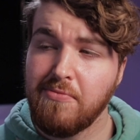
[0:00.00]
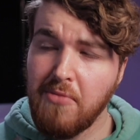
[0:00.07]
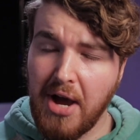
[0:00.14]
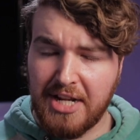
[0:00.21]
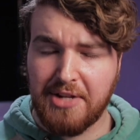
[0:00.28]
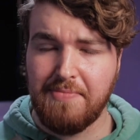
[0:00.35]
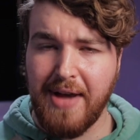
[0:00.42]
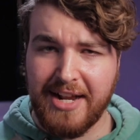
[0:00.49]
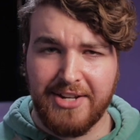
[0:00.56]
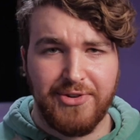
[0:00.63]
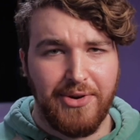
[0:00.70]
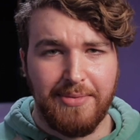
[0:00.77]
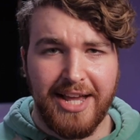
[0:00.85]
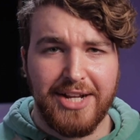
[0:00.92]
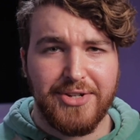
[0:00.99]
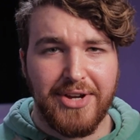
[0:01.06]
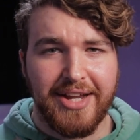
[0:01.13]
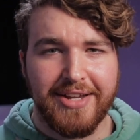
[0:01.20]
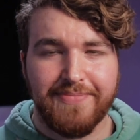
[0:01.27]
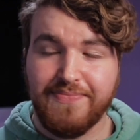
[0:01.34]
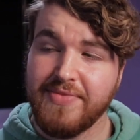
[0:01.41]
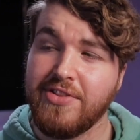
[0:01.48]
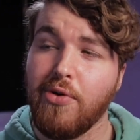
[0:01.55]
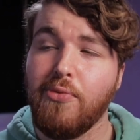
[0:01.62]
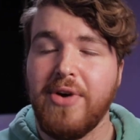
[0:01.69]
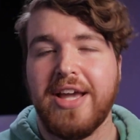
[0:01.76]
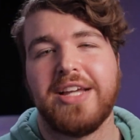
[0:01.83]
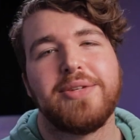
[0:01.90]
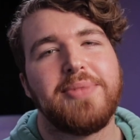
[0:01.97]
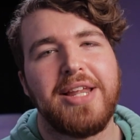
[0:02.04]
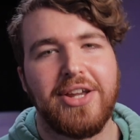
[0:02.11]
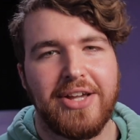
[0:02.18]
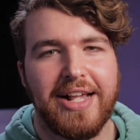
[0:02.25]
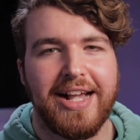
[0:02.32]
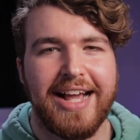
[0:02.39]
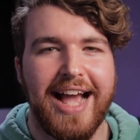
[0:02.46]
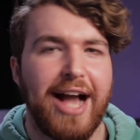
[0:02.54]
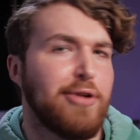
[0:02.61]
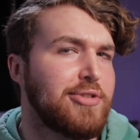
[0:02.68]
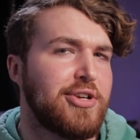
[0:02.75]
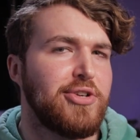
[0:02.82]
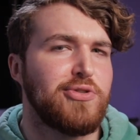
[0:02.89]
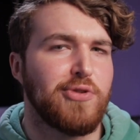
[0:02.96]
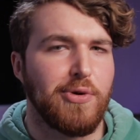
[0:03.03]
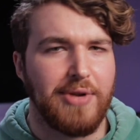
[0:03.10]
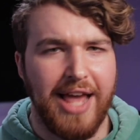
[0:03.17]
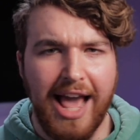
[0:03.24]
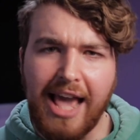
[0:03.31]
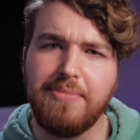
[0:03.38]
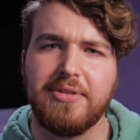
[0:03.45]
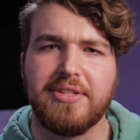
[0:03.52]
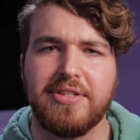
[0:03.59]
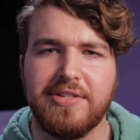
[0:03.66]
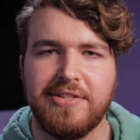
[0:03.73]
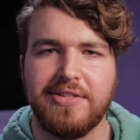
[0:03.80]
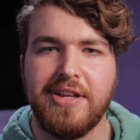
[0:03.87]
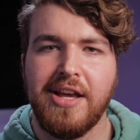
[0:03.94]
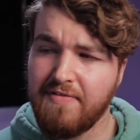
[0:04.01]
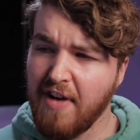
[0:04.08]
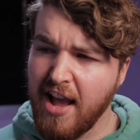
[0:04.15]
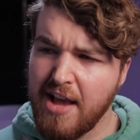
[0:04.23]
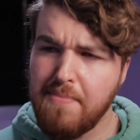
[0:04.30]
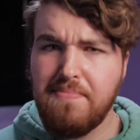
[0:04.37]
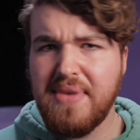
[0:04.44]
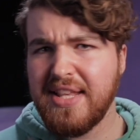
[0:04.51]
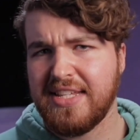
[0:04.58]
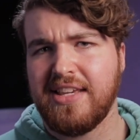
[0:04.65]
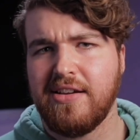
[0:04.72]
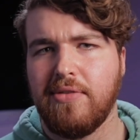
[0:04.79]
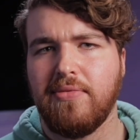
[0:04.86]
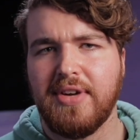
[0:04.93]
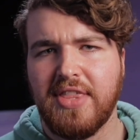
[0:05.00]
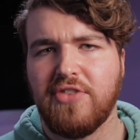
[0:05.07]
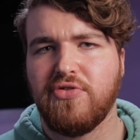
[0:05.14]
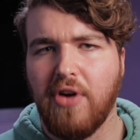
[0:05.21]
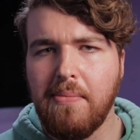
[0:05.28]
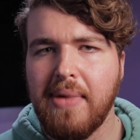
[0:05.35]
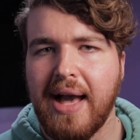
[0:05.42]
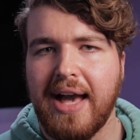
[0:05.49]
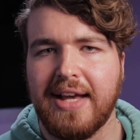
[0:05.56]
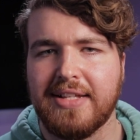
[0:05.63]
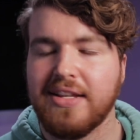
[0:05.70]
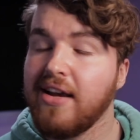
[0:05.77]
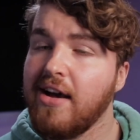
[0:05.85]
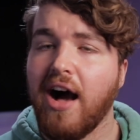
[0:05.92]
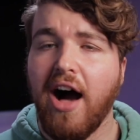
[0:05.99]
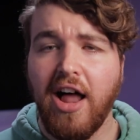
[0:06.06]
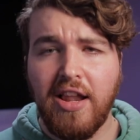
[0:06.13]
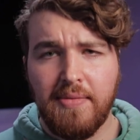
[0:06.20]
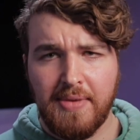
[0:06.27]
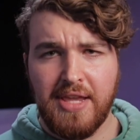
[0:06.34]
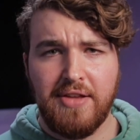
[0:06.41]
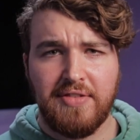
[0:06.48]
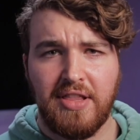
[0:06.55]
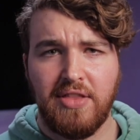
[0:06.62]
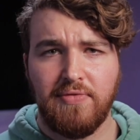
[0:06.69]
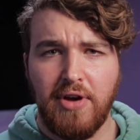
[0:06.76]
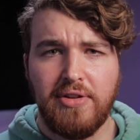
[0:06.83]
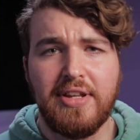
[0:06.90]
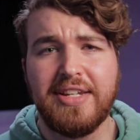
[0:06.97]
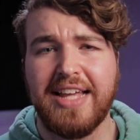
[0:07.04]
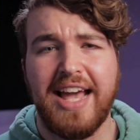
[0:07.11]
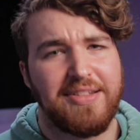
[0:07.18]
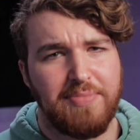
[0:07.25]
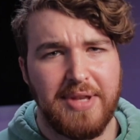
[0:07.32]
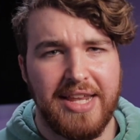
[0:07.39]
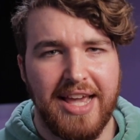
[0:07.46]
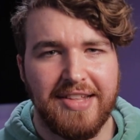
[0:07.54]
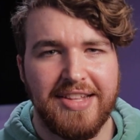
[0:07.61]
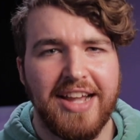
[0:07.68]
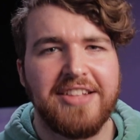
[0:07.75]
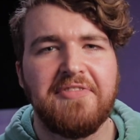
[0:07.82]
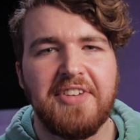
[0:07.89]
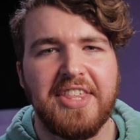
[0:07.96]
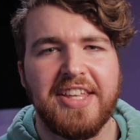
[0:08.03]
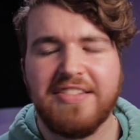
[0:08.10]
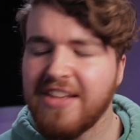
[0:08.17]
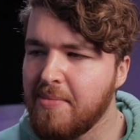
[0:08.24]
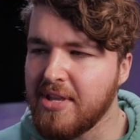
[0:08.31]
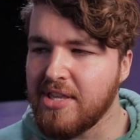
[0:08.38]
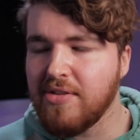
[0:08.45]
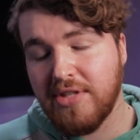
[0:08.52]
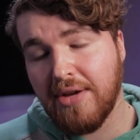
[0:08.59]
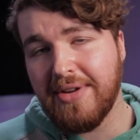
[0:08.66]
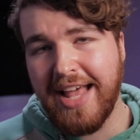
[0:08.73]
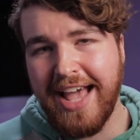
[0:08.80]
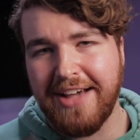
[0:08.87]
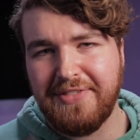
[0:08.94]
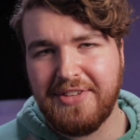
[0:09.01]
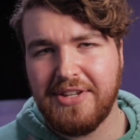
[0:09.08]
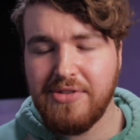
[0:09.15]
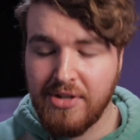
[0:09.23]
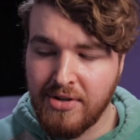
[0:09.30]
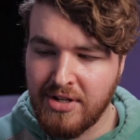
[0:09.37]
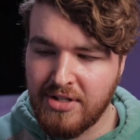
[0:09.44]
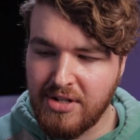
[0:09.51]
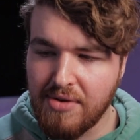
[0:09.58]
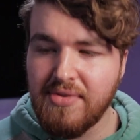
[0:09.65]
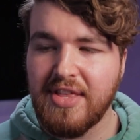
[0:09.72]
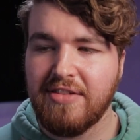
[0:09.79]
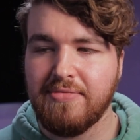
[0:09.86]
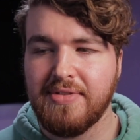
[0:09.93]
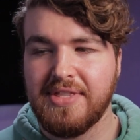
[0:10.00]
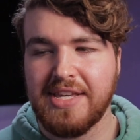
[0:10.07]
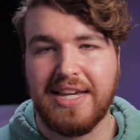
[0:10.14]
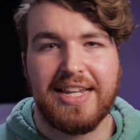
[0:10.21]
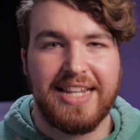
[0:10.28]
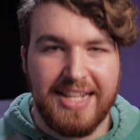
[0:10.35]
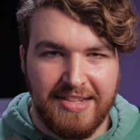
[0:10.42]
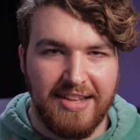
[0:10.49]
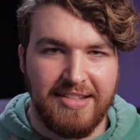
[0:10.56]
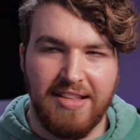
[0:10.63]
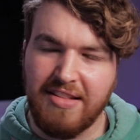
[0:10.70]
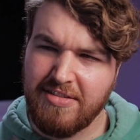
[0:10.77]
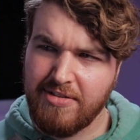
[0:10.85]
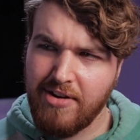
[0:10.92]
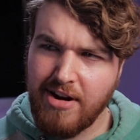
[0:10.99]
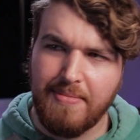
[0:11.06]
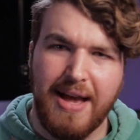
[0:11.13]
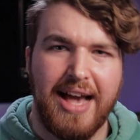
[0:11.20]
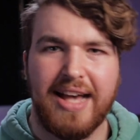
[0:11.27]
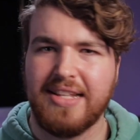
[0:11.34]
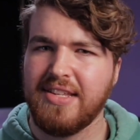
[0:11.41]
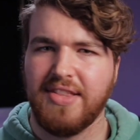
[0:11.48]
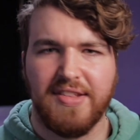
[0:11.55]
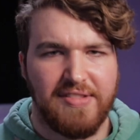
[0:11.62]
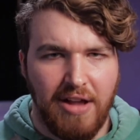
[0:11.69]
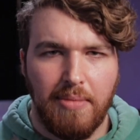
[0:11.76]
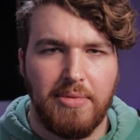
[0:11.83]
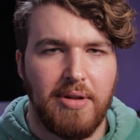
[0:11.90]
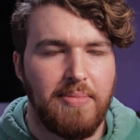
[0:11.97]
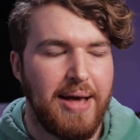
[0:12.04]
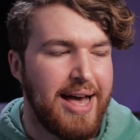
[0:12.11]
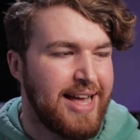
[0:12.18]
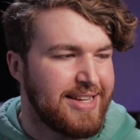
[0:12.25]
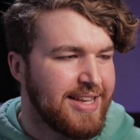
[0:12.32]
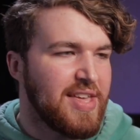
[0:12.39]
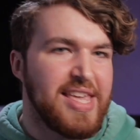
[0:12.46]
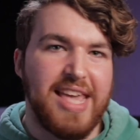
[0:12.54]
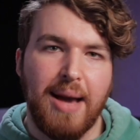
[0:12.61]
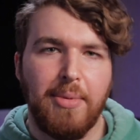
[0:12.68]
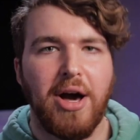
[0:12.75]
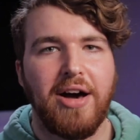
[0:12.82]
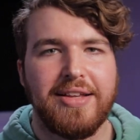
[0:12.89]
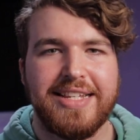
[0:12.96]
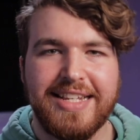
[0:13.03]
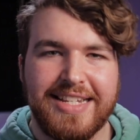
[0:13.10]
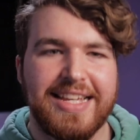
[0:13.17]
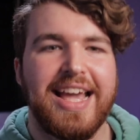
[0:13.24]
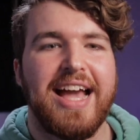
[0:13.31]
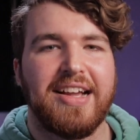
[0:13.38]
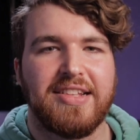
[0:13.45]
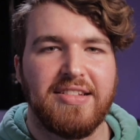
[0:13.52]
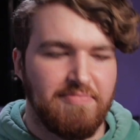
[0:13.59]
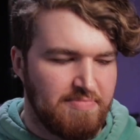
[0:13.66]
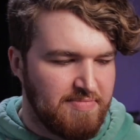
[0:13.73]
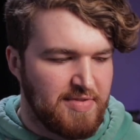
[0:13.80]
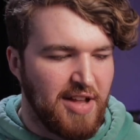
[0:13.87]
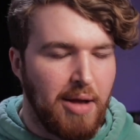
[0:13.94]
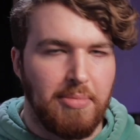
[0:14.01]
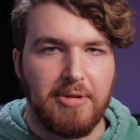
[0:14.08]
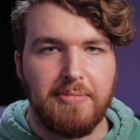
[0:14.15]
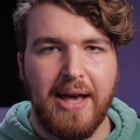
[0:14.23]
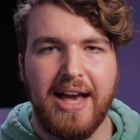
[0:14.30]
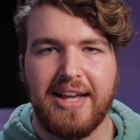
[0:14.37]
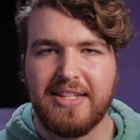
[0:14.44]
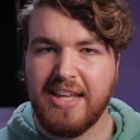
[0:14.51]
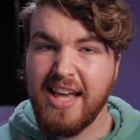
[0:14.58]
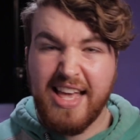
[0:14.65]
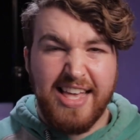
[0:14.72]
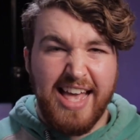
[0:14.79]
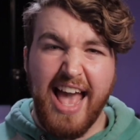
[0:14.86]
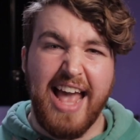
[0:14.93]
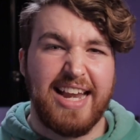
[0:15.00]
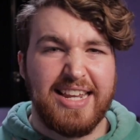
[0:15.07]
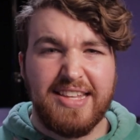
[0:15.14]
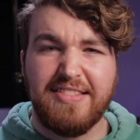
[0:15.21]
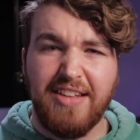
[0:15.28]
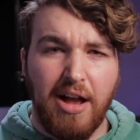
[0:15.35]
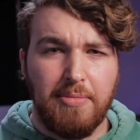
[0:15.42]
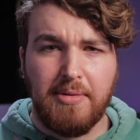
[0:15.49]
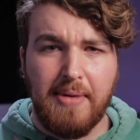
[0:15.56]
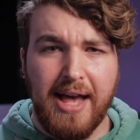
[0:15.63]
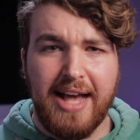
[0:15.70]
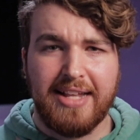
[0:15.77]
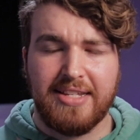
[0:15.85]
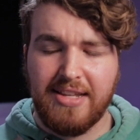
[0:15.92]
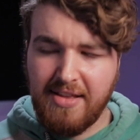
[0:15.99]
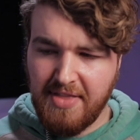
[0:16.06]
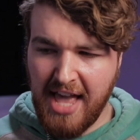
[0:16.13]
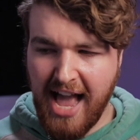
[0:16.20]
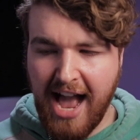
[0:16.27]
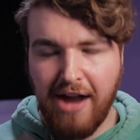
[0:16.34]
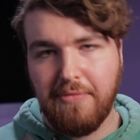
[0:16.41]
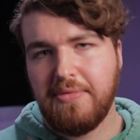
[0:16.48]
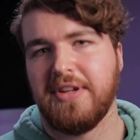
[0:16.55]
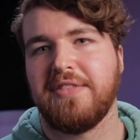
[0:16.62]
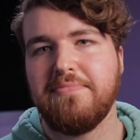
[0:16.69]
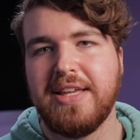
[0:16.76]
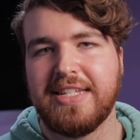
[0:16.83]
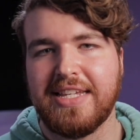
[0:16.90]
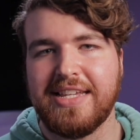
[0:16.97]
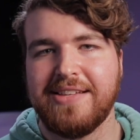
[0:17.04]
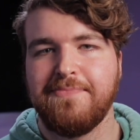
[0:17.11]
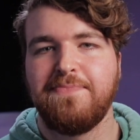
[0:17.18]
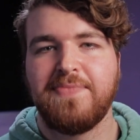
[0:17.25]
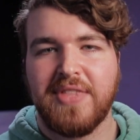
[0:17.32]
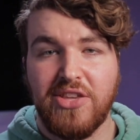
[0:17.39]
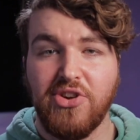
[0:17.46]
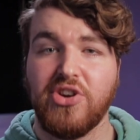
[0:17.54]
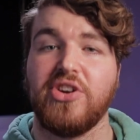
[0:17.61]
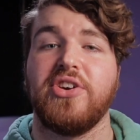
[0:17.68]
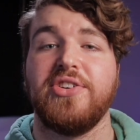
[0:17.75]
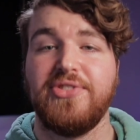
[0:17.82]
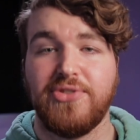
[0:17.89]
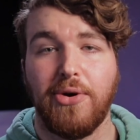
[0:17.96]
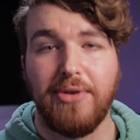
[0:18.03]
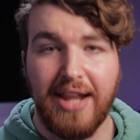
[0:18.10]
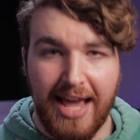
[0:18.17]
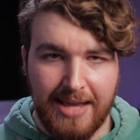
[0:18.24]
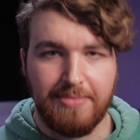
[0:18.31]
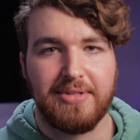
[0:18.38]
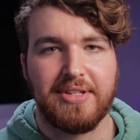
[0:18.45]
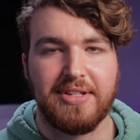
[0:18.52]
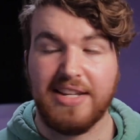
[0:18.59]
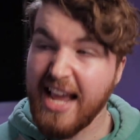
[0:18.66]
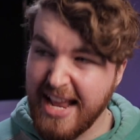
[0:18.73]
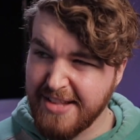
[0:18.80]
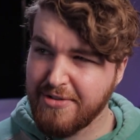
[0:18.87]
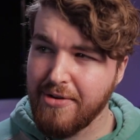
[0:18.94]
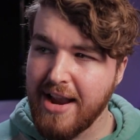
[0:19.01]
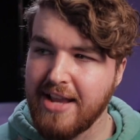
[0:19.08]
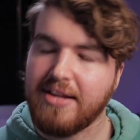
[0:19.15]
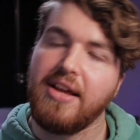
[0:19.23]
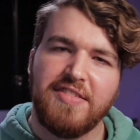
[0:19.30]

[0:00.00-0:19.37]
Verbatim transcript: Welcome back to Drum Electric. So we're going to be looking at how to control Ableton via MIDI with a drum pad. I'll be using the Roland SPD-SX for this, but you don't have to. You can do this with the Alesis strike pad, the sample pad, the Yamaha DTX sample pad, any sample pad that outputs MIDI, you can control Ableton. It's great.